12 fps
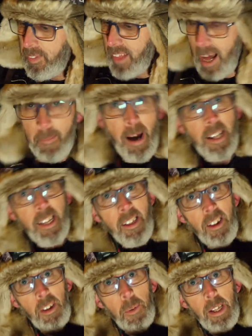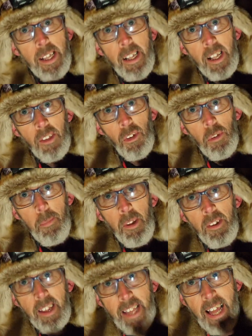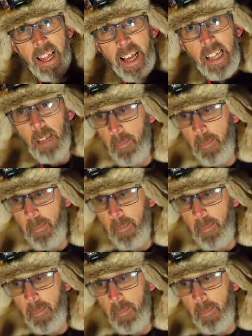I might need to do a little adjustment to get it in the